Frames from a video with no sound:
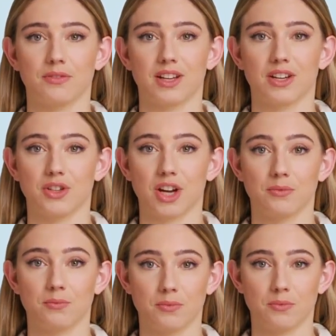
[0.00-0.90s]
Each
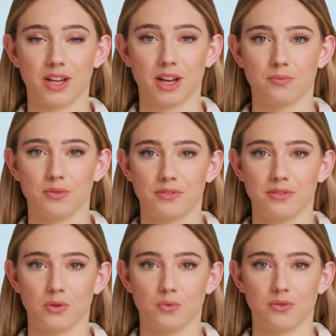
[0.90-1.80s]
element becomes a
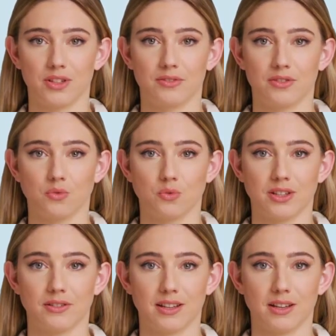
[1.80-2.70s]
node in the
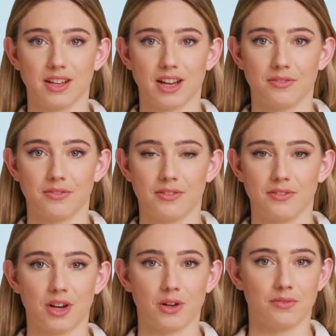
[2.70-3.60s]
tree, and
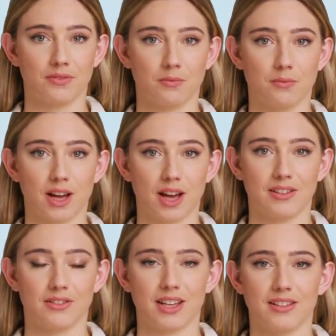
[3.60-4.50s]
these nodes can be
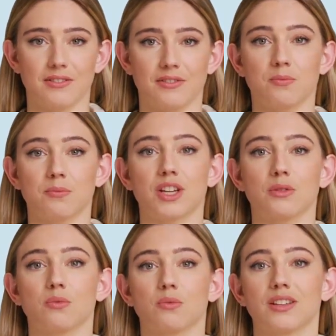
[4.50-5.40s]
accessed,
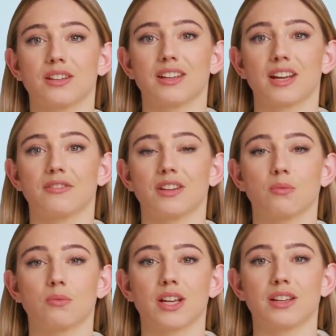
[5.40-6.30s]
manipulated, and
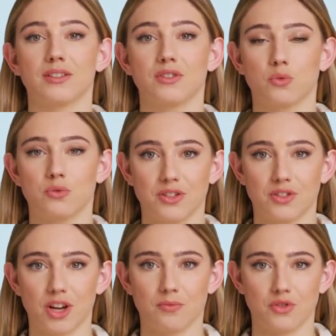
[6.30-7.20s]
updated using
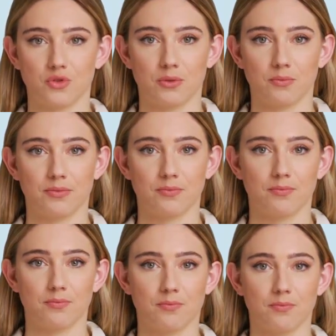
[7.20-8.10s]
JavaScript.
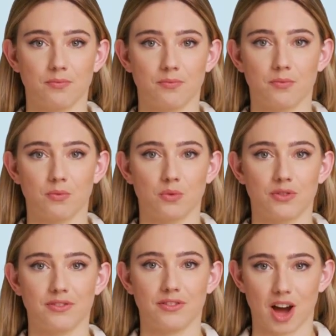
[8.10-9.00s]
With
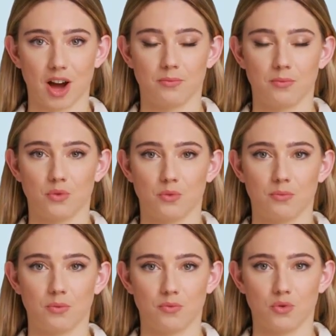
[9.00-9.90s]
the DOM, you
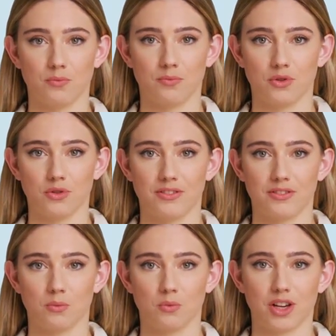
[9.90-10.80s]
can perform various
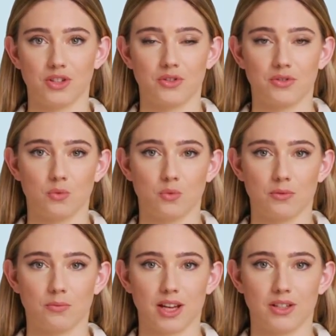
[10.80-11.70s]
operations on
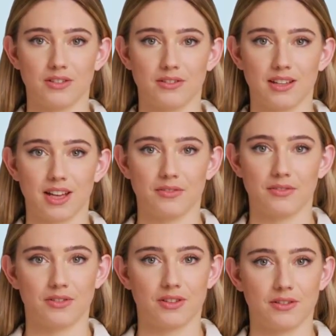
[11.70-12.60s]
web pages,
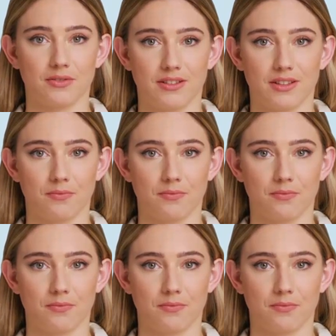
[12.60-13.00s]
such as